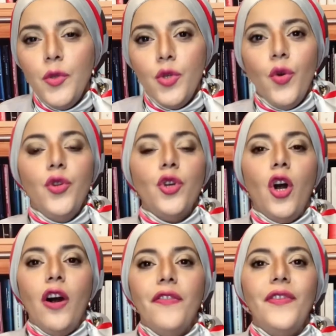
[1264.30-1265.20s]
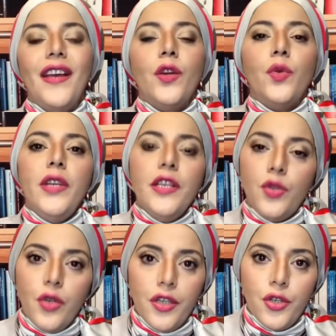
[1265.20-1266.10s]
of a
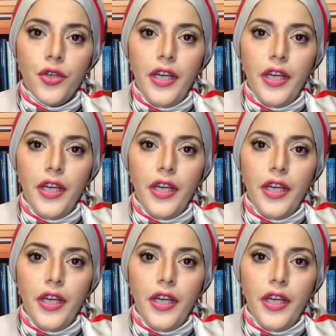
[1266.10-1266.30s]
restructuring. So